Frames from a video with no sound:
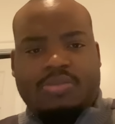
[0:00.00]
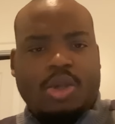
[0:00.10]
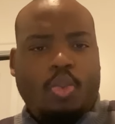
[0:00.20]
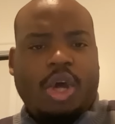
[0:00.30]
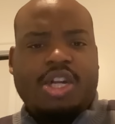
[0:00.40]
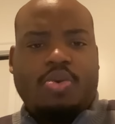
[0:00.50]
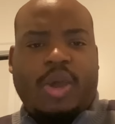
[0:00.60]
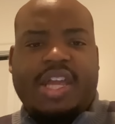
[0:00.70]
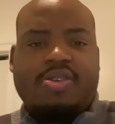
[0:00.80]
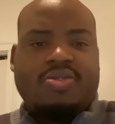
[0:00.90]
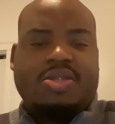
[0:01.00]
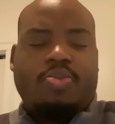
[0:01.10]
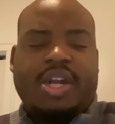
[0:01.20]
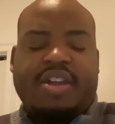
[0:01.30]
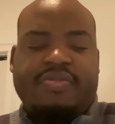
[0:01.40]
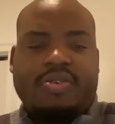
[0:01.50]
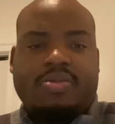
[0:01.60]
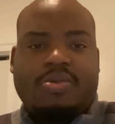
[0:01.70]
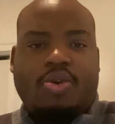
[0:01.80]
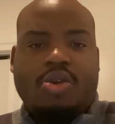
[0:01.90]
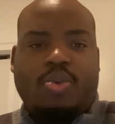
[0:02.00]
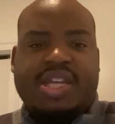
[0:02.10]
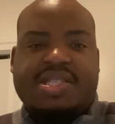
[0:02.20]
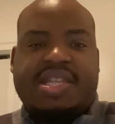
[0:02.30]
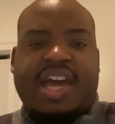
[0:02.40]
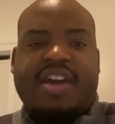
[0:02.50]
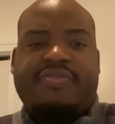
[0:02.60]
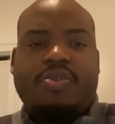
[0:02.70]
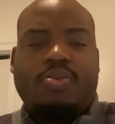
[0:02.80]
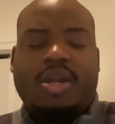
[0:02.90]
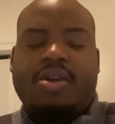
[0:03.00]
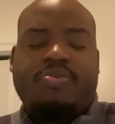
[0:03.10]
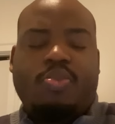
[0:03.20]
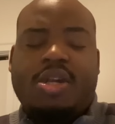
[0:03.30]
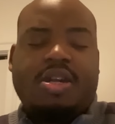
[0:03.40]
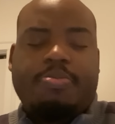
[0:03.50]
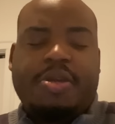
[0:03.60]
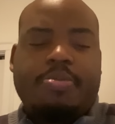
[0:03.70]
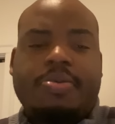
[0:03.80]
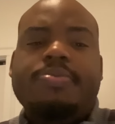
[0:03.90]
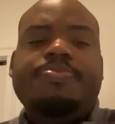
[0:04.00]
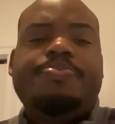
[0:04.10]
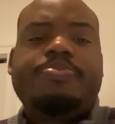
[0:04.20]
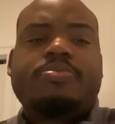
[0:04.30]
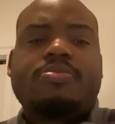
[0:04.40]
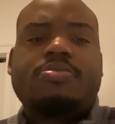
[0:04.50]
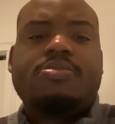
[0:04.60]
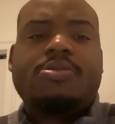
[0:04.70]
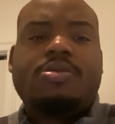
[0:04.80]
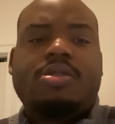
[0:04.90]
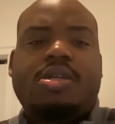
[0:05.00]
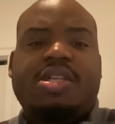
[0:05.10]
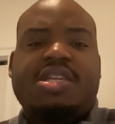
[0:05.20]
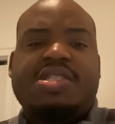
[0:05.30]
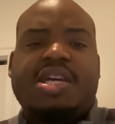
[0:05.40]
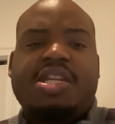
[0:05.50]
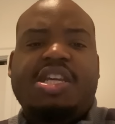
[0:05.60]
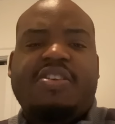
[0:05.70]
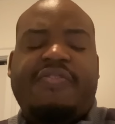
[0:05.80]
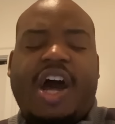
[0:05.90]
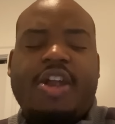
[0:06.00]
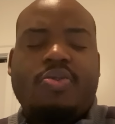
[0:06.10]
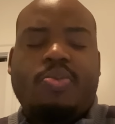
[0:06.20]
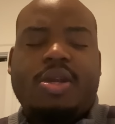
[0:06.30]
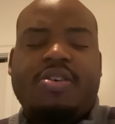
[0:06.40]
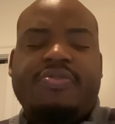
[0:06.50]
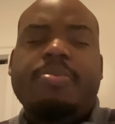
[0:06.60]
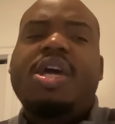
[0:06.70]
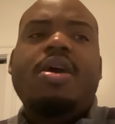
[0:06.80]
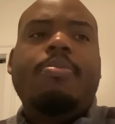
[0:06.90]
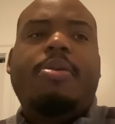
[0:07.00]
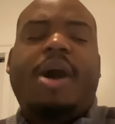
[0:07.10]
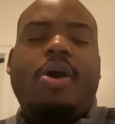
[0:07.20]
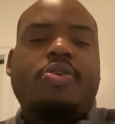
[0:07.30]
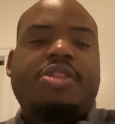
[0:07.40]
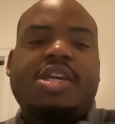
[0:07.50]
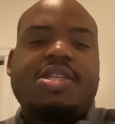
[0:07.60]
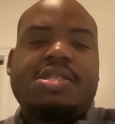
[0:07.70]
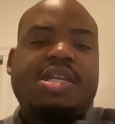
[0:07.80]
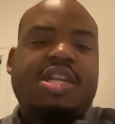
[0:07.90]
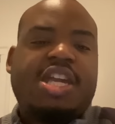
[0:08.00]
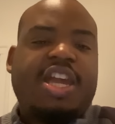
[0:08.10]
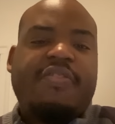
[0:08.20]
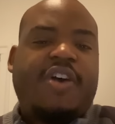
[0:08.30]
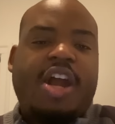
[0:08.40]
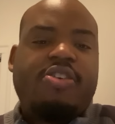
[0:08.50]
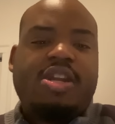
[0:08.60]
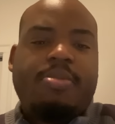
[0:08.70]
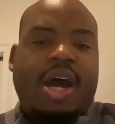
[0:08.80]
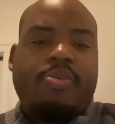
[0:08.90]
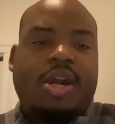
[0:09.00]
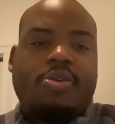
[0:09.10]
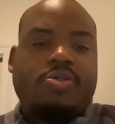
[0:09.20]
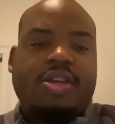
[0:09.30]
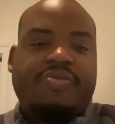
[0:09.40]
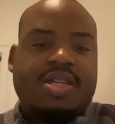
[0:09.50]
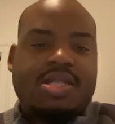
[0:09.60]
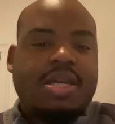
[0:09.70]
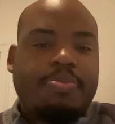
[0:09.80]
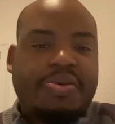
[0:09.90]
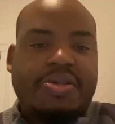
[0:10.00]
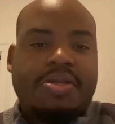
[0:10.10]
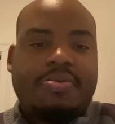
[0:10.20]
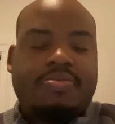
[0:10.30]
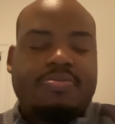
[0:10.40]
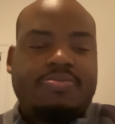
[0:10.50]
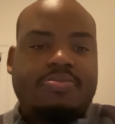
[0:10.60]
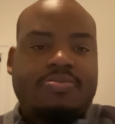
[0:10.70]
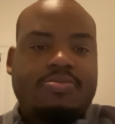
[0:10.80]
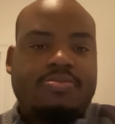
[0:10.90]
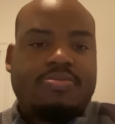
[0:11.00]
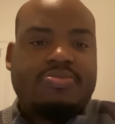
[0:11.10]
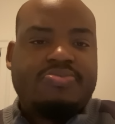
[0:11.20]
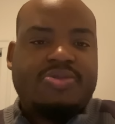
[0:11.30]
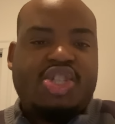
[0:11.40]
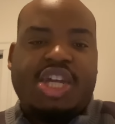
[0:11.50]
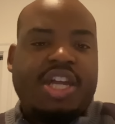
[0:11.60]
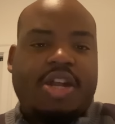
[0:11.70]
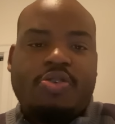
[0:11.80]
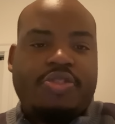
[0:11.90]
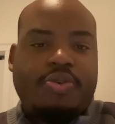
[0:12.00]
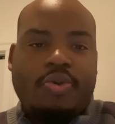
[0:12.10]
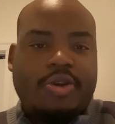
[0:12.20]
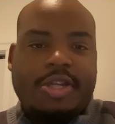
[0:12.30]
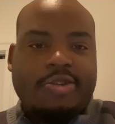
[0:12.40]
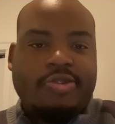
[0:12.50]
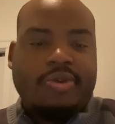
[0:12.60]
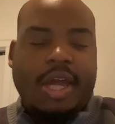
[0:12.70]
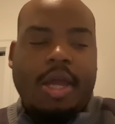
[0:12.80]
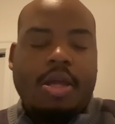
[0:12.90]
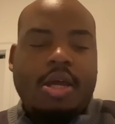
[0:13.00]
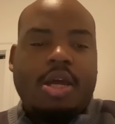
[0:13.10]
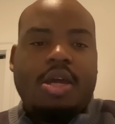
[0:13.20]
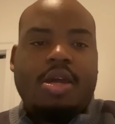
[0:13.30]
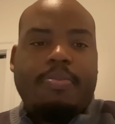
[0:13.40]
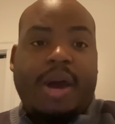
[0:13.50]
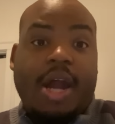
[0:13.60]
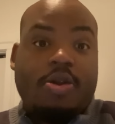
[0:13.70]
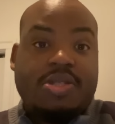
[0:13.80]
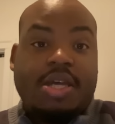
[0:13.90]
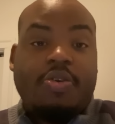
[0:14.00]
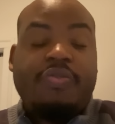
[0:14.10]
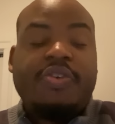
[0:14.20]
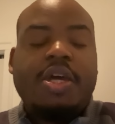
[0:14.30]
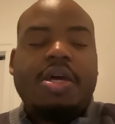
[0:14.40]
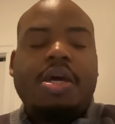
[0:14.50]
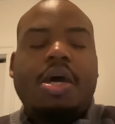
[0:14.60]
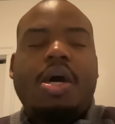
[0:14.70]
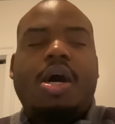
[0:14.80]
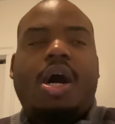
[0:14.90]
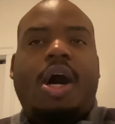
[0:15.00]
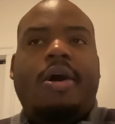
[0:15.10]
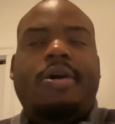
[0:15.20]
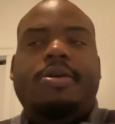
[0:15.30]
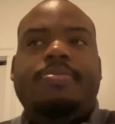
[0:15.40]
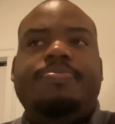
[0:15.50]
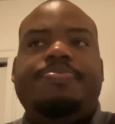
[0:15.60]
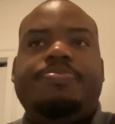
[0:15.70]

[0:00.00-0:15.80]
one of the waiters or whatever, or the wait staff or whatever, one of them people, because they said Nina fired one of them. But my whole thing is Nina can't fire anybody without Olivia's input. She ain't got no authority to do that by herself. But